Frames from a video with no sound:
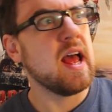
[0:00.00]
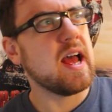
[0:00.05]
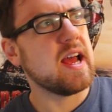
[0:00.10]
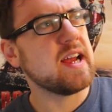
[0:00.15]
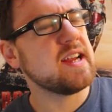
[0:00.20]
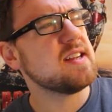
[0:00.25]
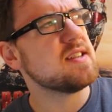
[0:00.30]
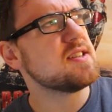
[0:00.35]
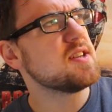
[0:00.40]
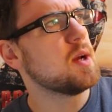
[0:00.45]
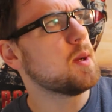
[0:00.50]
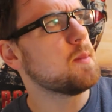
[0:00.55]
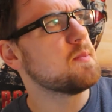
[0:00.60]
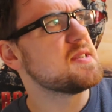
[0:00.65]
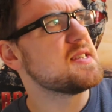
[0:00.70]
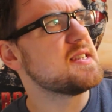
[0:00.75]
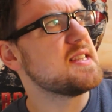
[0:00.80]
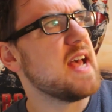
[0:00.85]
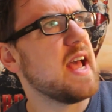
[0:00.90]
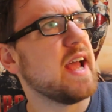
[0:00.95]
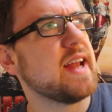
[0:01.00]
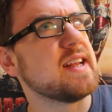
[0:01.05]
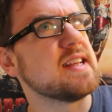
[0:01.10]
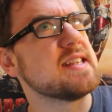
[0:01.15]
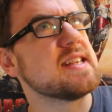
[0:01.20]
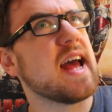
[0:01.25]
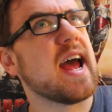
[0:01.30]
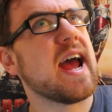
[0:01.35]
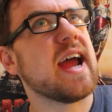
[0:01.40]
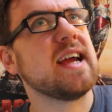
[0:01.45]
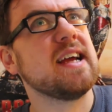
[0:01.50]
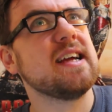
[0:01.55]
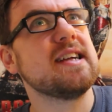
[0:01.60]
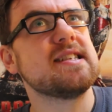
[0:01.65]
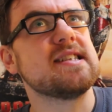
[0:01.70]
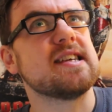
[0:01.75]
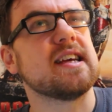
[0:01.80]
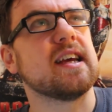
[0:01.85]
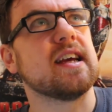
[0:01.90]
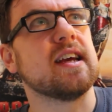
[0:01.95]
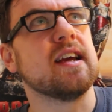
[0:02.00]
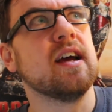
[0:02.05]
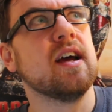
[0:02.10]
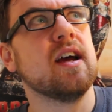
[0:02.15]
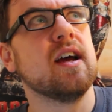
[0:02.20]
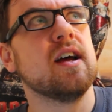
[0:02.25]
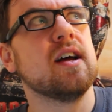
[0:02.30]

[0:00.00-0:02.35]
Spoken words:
8 times 10 is 80.